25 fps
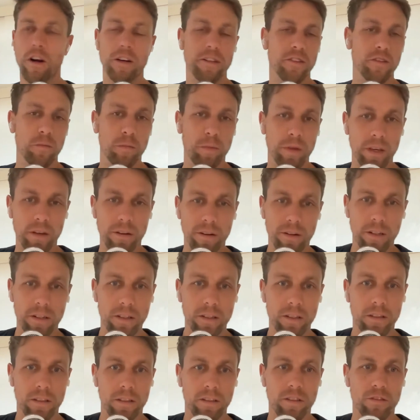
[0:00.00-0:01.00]

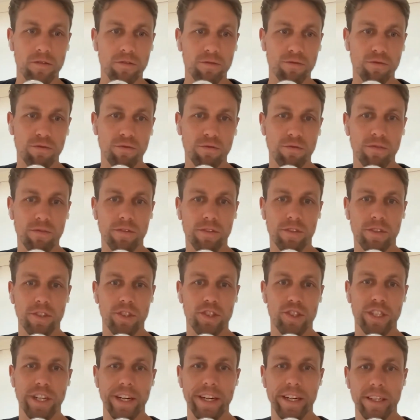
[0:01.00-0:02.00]
superior to
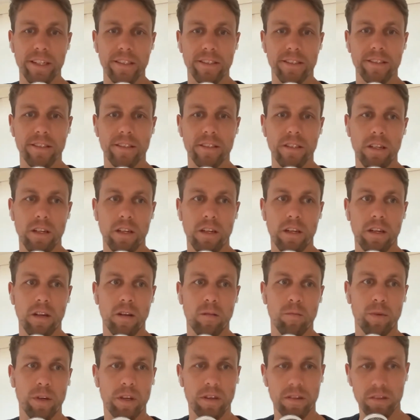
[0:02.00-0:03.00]
shares,
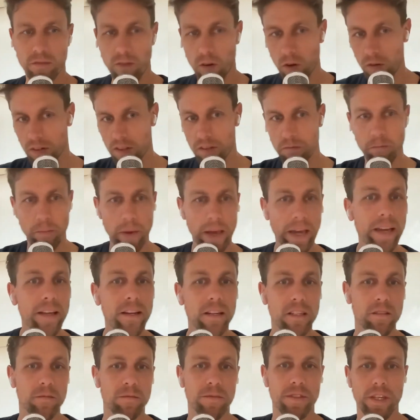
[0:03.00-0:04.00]
because of all these
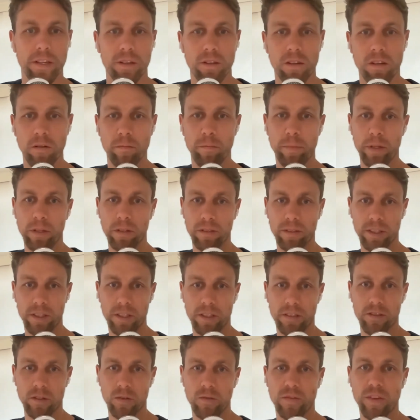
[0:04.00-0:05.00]
mechanisms that you can build
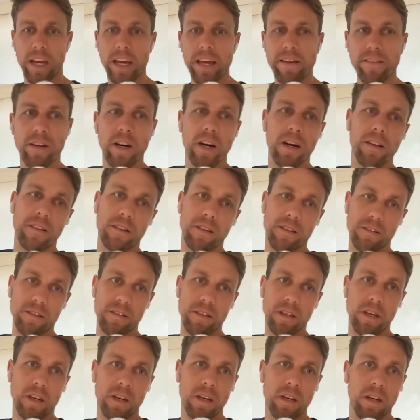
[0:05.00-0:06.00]
in. So they've got
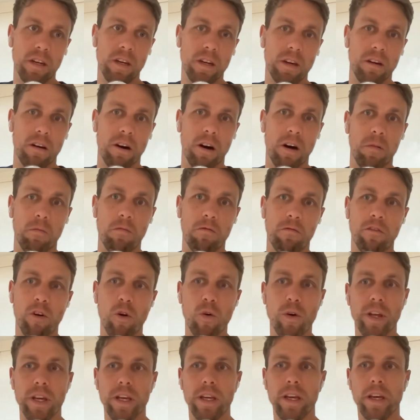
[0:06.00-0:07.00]
this
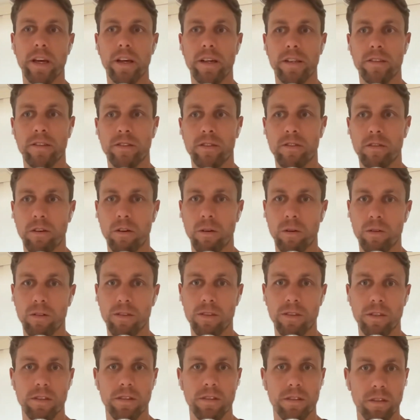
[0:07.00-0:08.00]
voting escrow
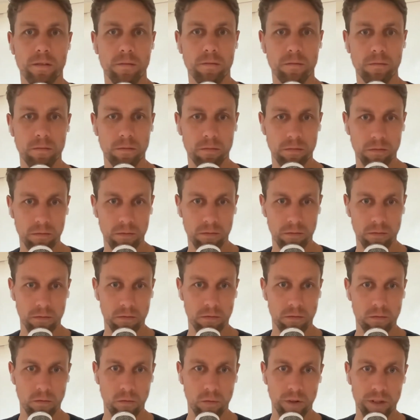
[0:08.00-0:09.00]
system,
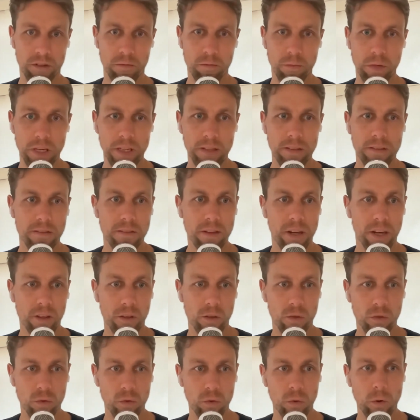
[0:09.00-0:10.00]
which means that
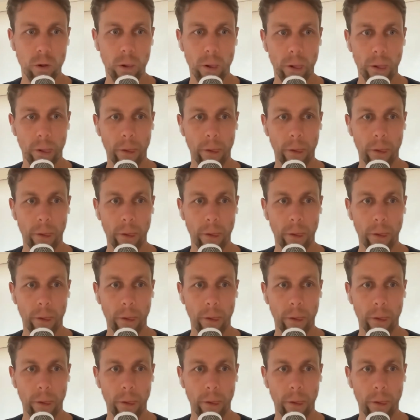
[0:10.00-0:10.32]
you